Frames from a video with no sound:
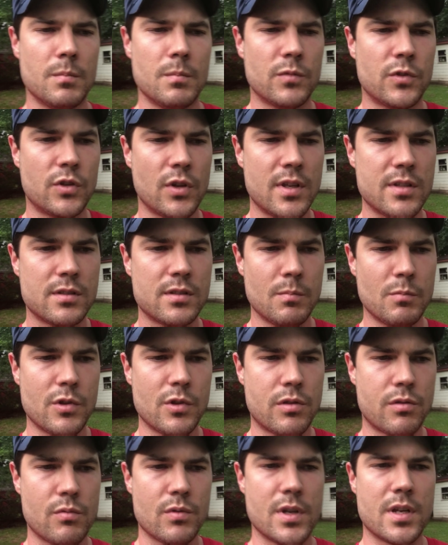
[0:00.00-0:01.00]
So that's number
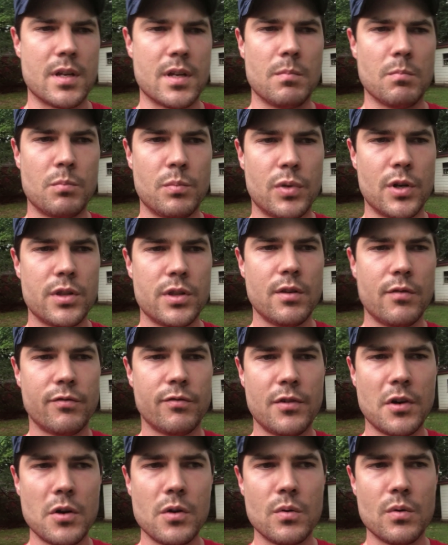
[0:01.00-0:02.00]
3. Put the
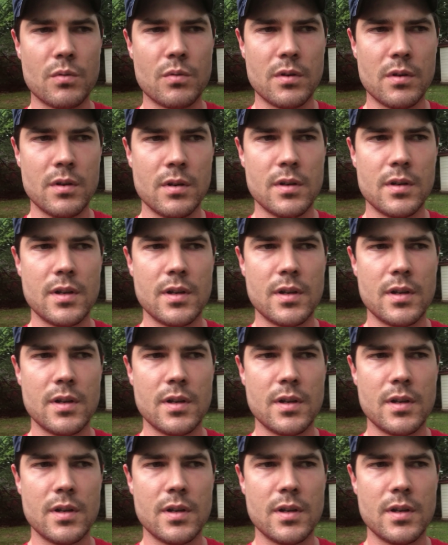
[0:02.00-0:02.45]
phone